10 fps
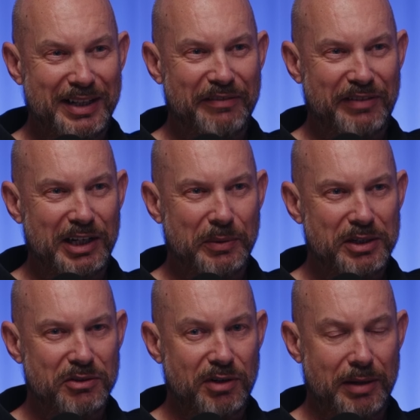that
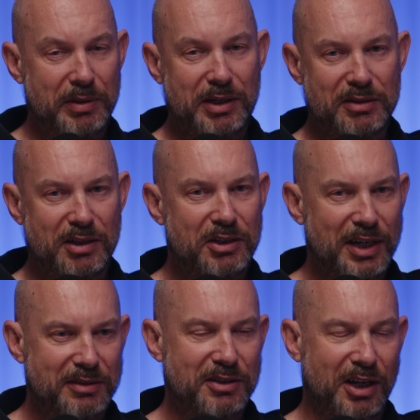valuation right, because the
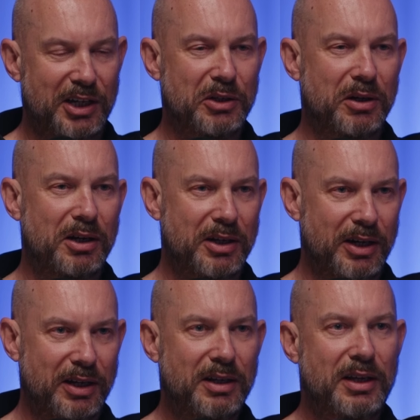chances are you are going
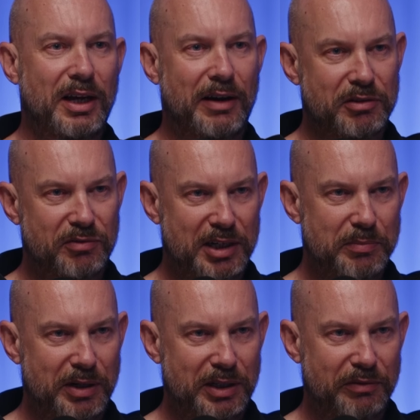to have to raise
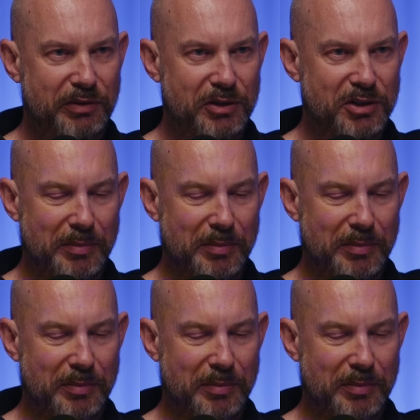money in the future.